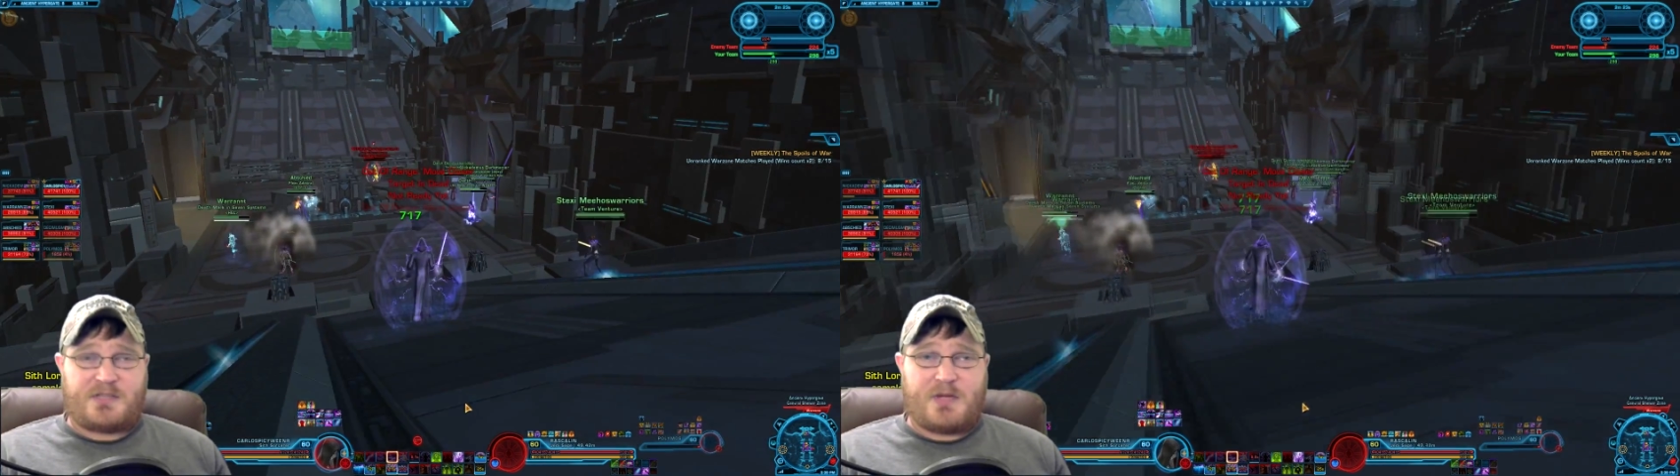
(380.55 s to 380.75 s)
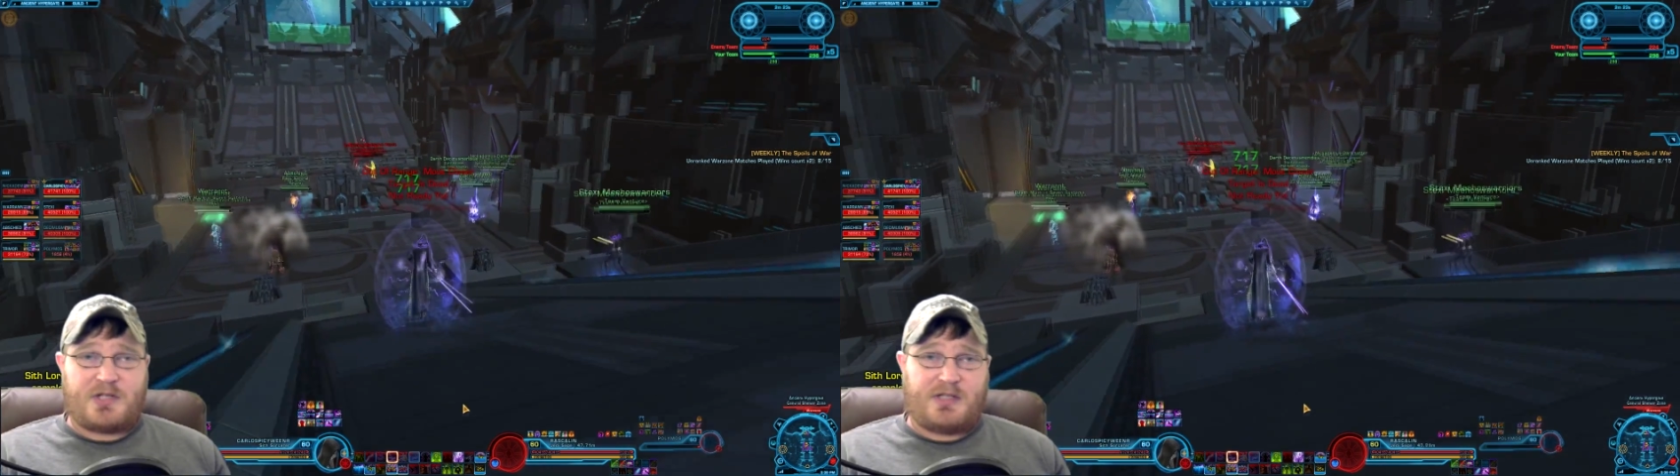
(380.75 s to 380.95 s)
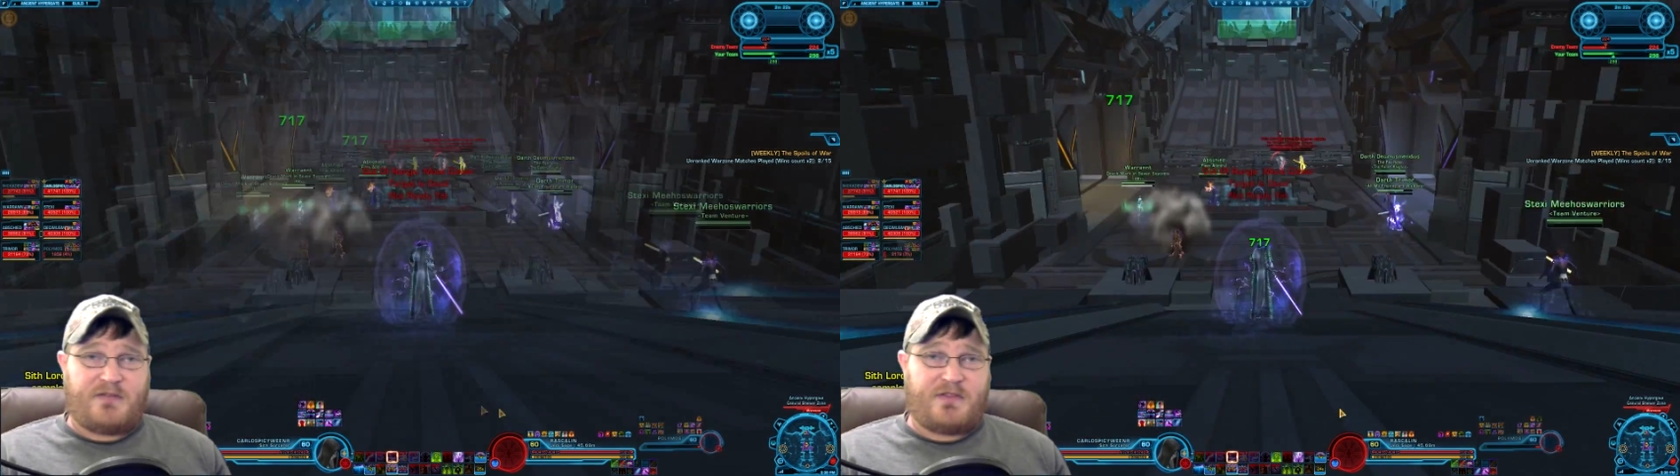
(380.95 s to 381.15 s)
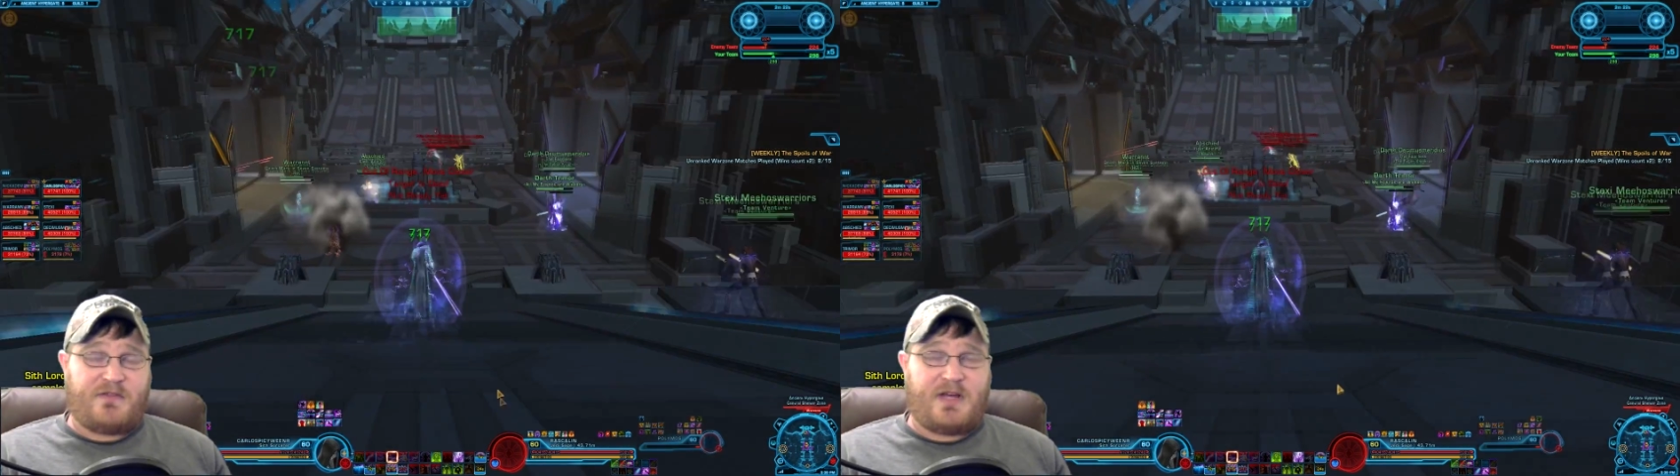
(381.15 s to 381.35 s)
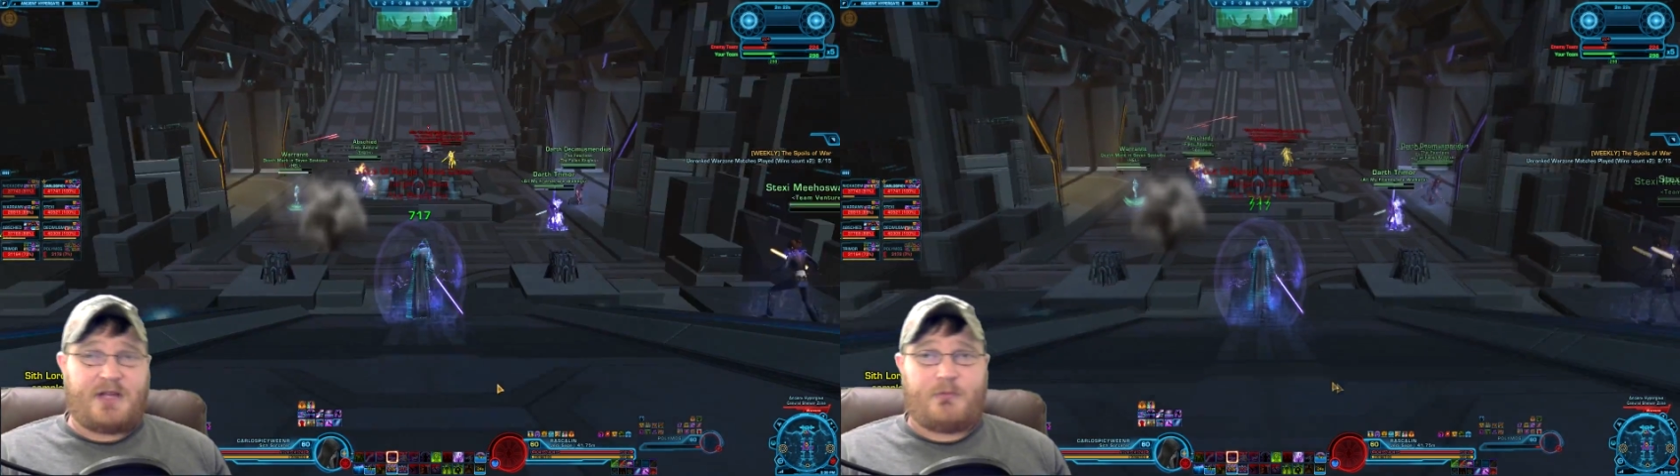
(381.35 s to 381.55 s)
especially if the
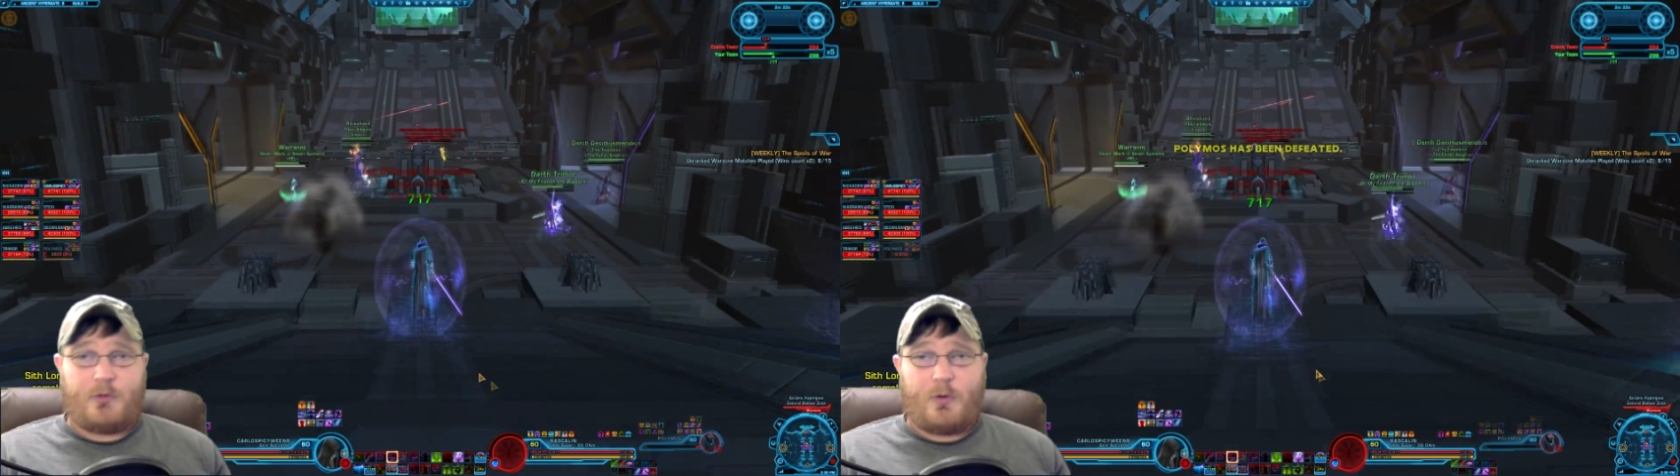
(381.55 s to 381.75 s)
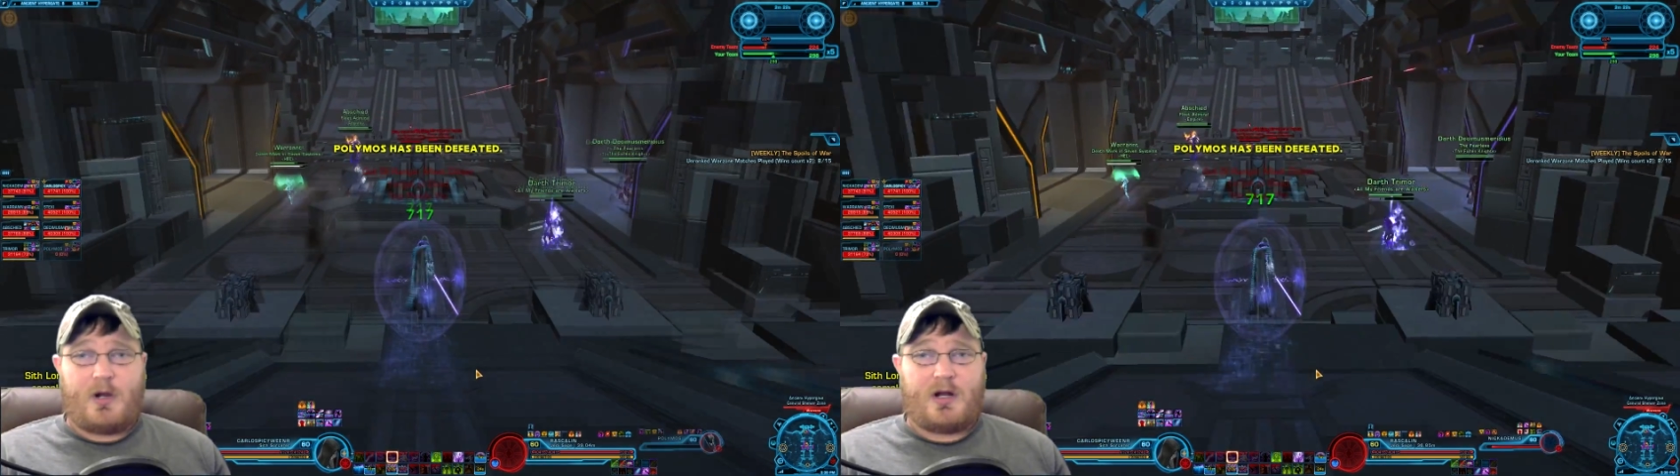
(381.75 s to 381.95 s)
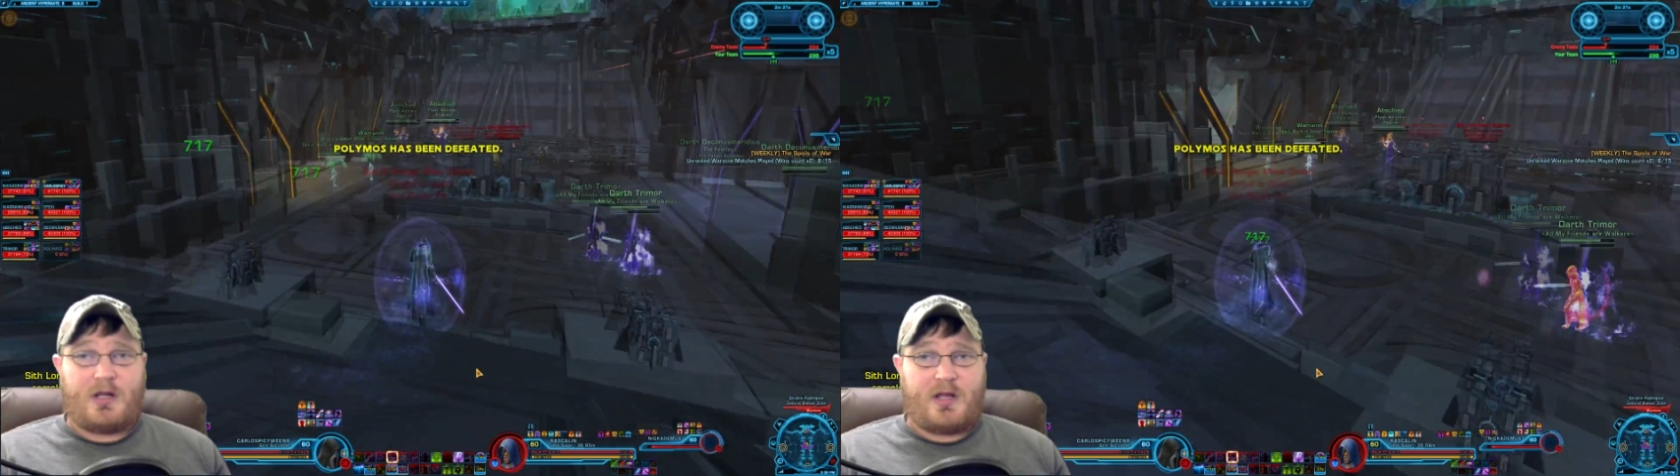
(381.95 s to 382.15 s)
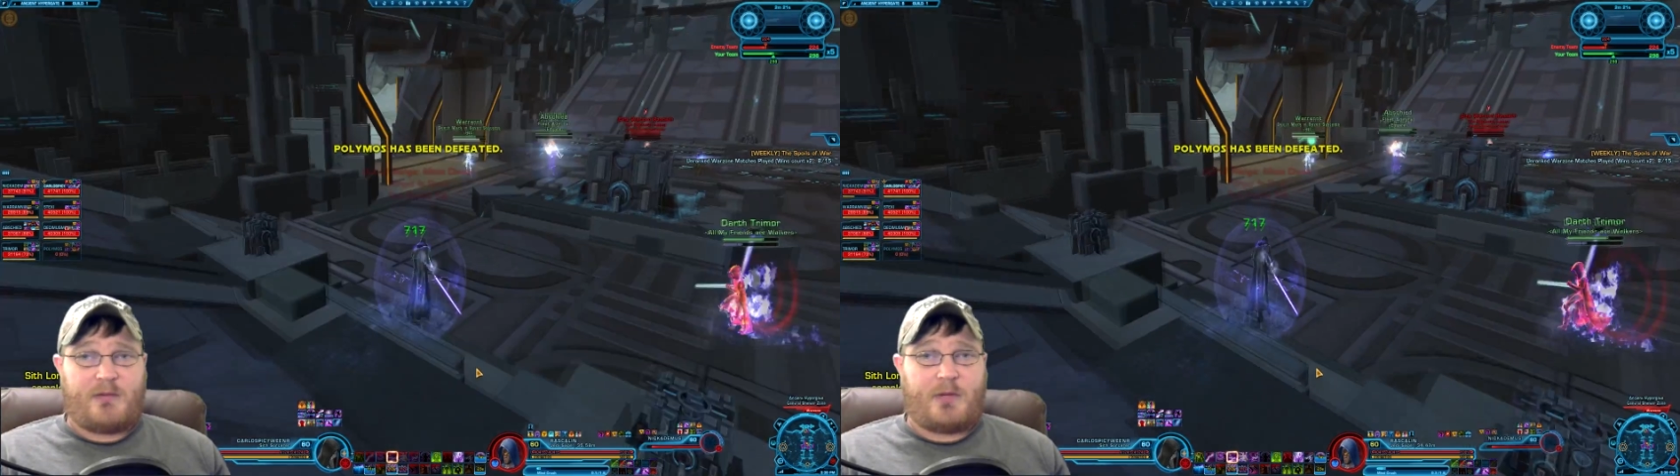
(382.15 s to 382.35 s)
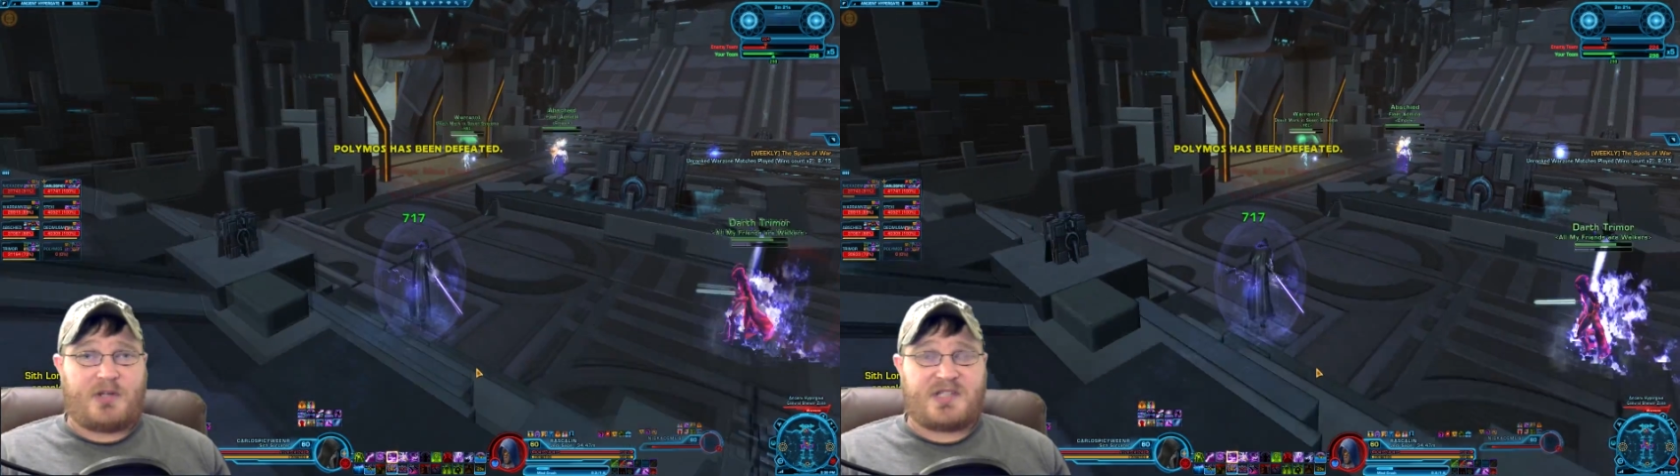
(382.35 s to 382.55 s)
fight required a lot
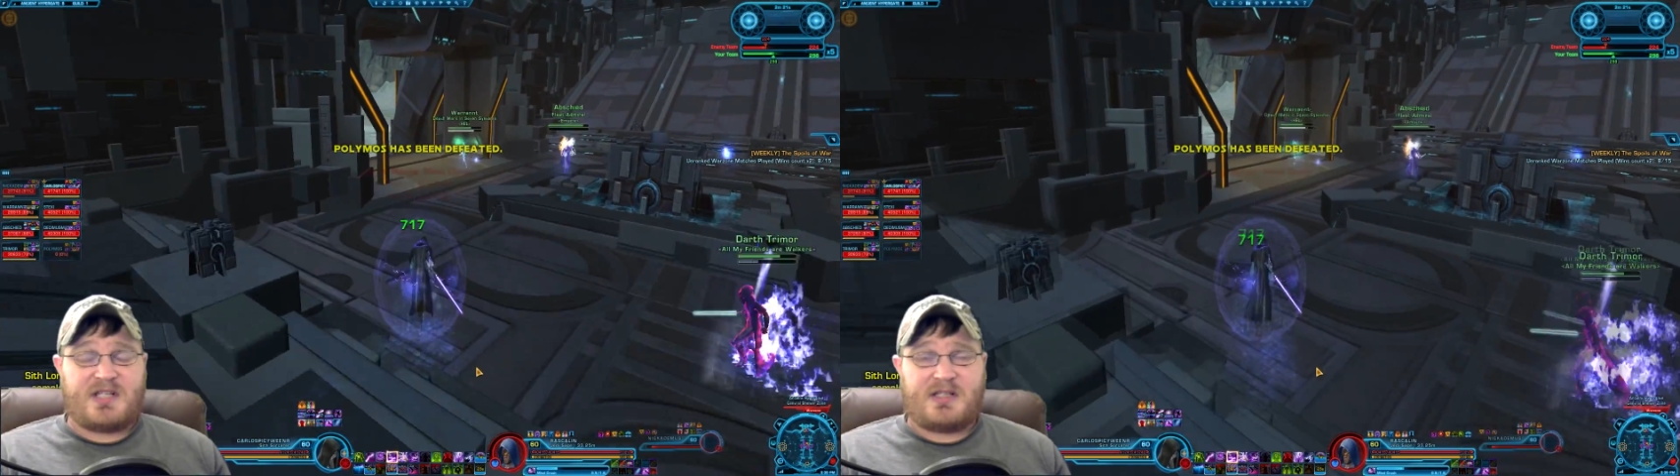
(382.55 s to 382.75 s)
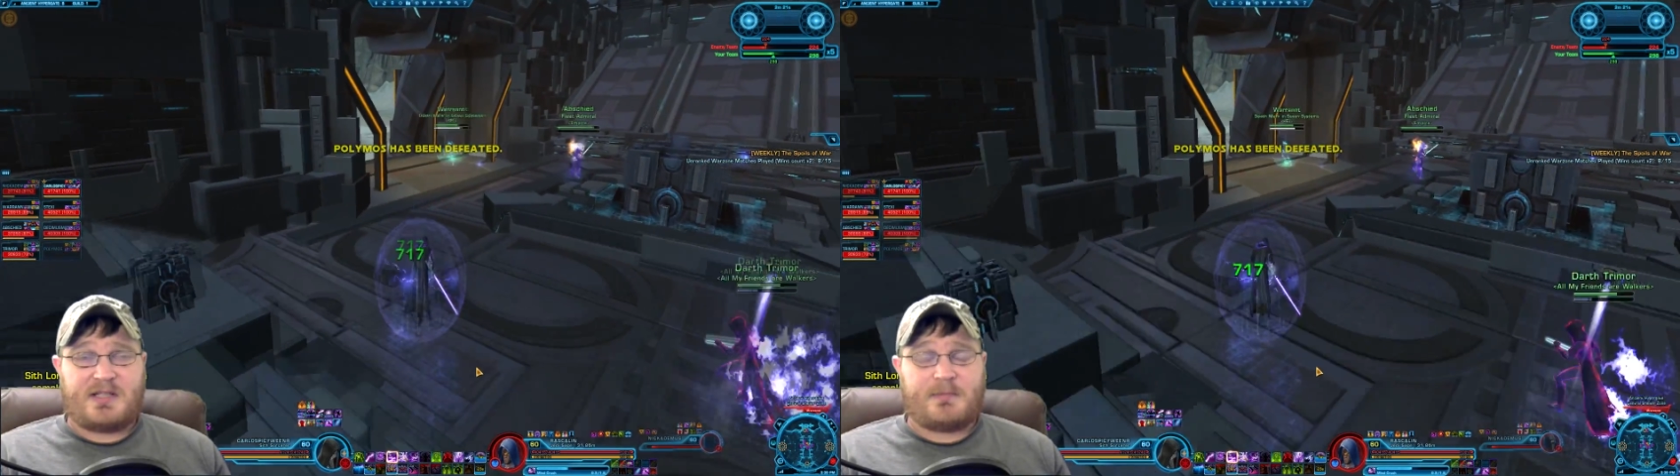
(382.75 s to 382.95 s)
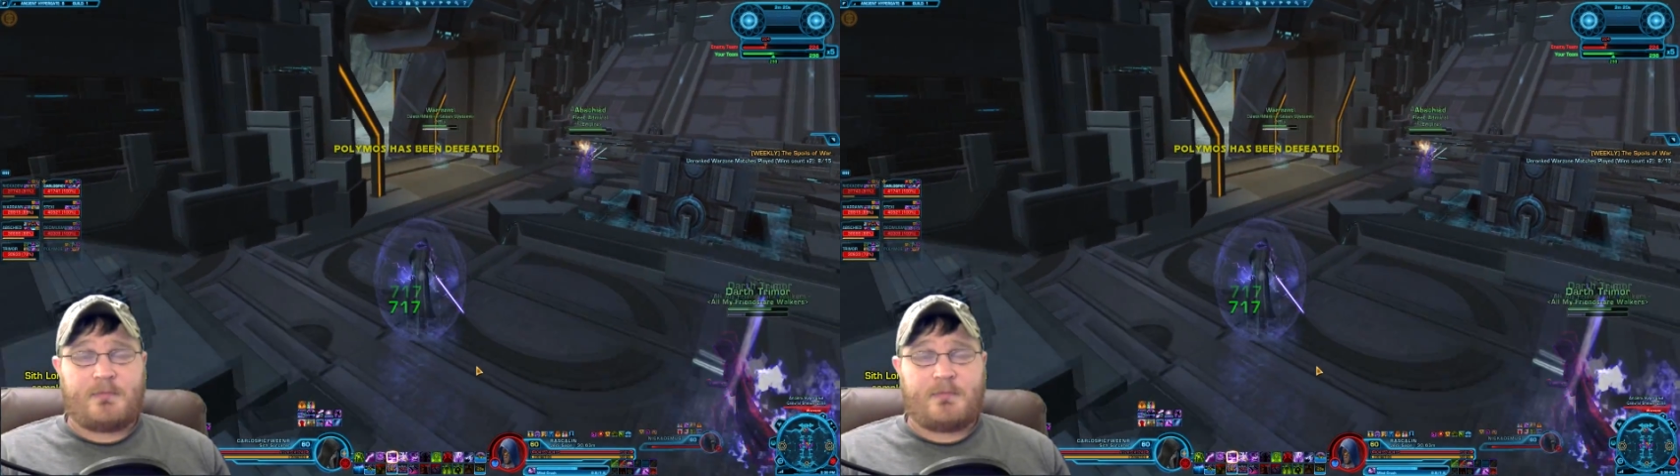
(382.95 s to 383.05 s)
of burst healing.